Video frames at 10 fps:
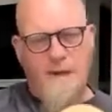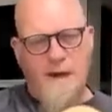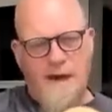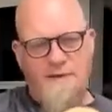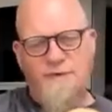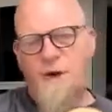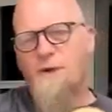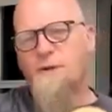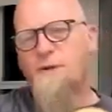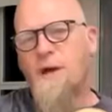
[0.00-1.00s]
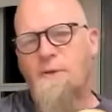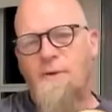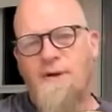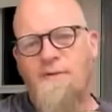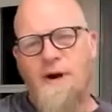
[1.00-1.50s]
I've noticed that
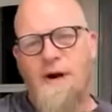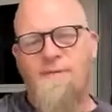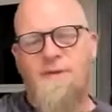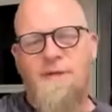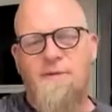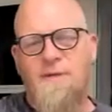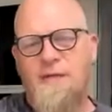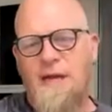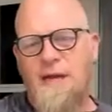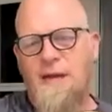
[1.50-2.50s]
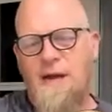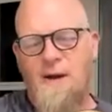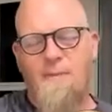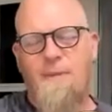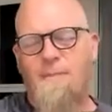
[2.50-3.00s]
whenever I
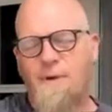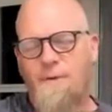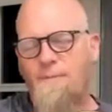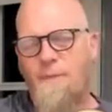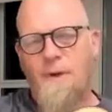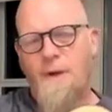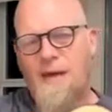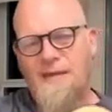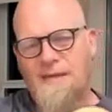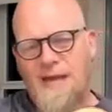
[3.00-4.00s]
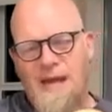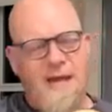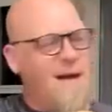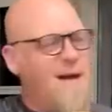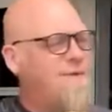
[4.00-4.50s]
remember as a
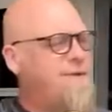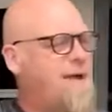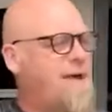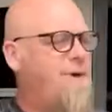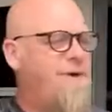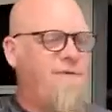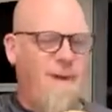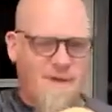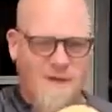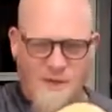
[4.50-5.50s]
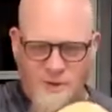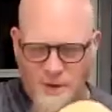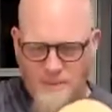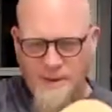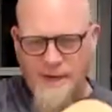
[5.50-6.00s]
kid, I would see really famous
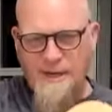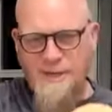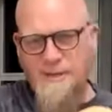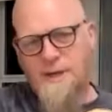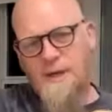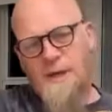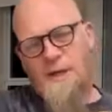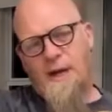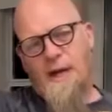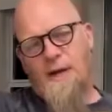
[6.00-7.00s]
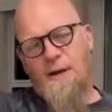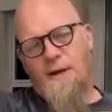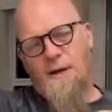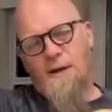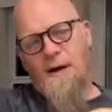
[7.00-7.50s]
guitar players, and
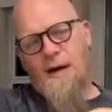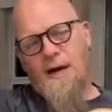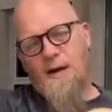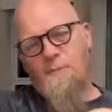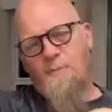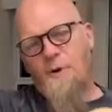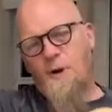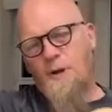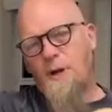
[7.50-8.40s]
I didn't put